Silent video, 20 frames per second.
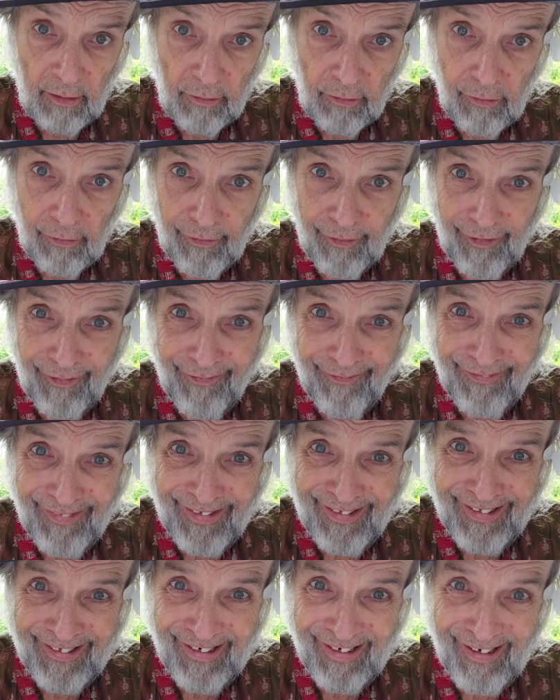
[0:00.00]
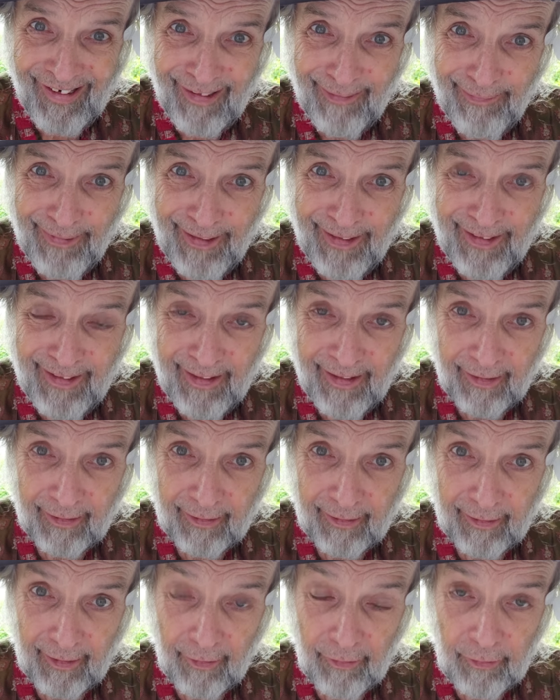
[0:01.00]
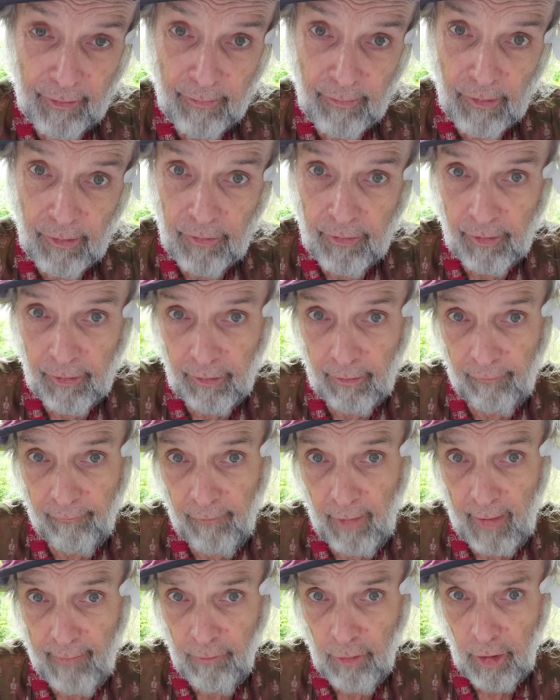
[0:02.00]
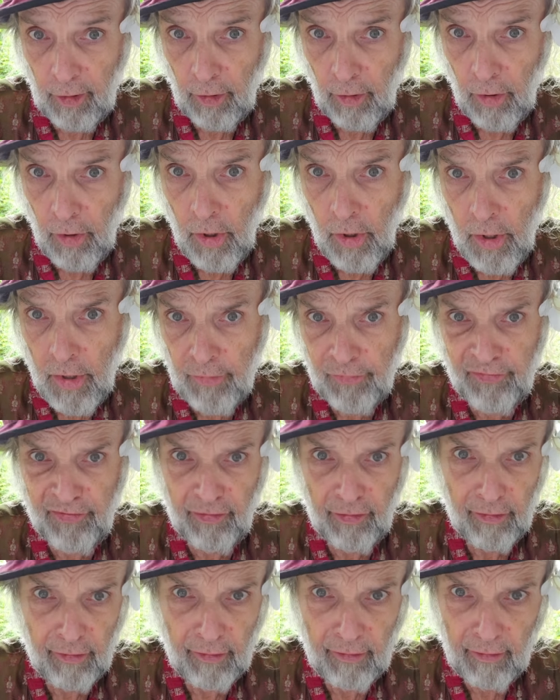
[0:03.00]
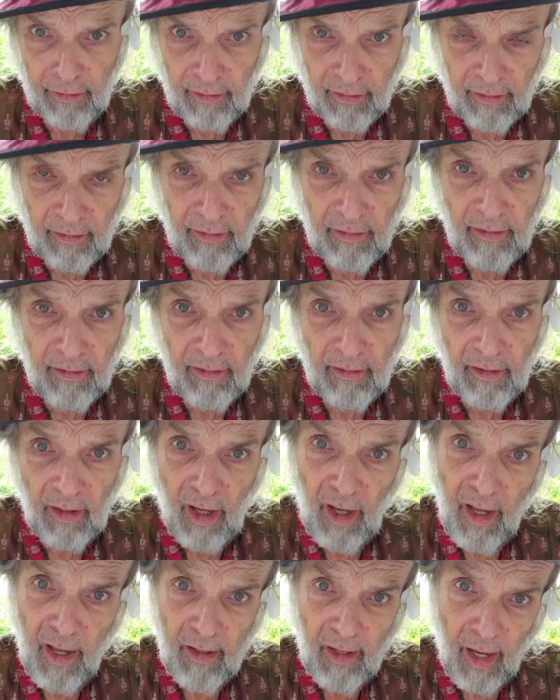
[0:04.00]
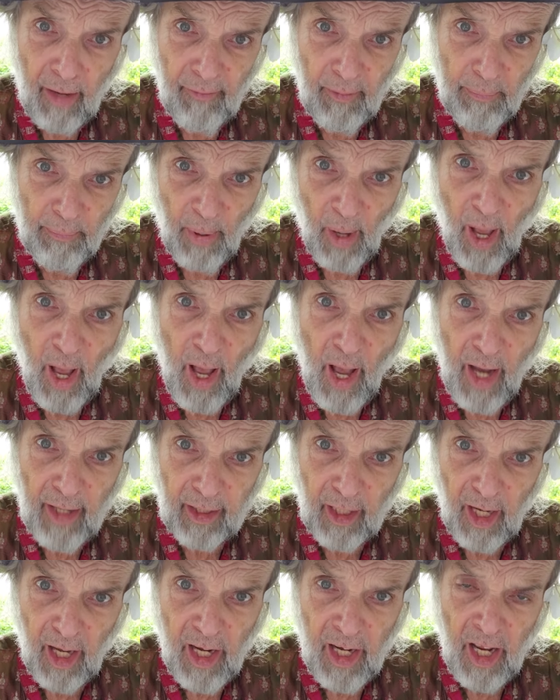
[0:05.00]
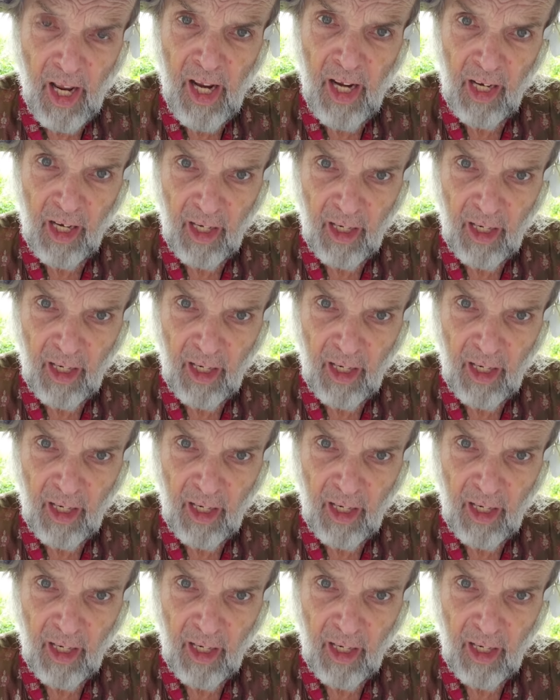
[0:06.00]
To their VIP customers and their favorite whores. Hey, have a pack, honey.